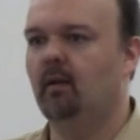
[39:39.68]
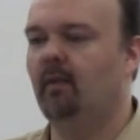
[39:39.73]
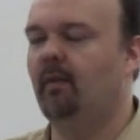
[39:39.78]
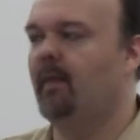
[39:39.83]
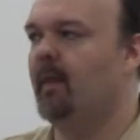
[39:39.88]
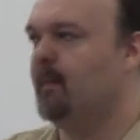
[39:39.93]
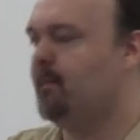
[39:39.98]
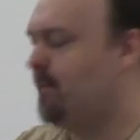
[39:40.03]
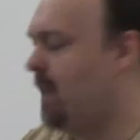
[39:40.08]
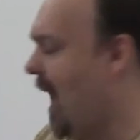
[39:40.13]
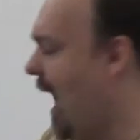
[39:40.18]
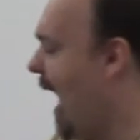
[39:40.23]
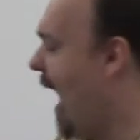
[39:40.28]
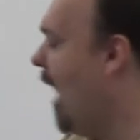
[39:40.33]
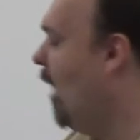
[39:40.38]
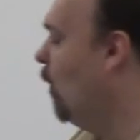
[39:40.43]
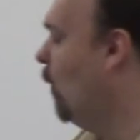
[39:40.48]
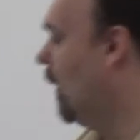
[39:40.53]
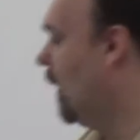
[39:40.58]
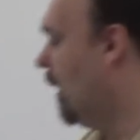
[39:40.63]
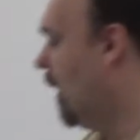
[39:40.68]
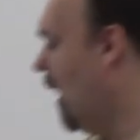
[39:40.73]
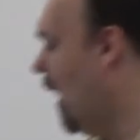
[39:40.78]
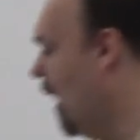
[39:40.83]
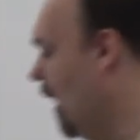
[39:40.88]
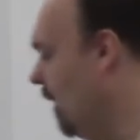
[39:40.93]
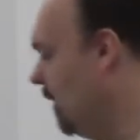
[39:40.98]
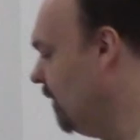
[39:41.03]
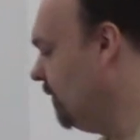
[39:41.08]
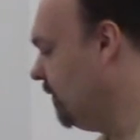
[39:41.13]
the power
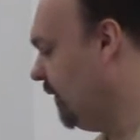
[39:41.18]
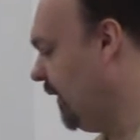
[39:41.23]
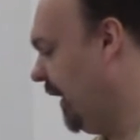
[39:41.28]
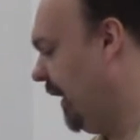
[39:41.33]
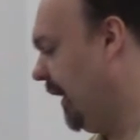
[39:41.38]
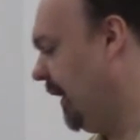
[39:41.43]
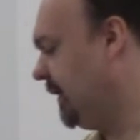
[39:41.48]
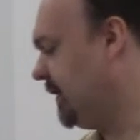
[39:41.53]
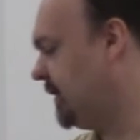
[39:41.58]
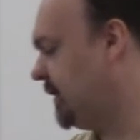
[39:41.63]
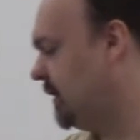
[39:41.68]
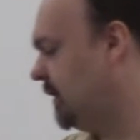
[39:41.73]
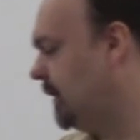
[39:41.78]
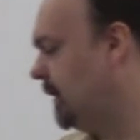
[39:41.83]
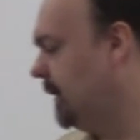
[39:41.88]
of it.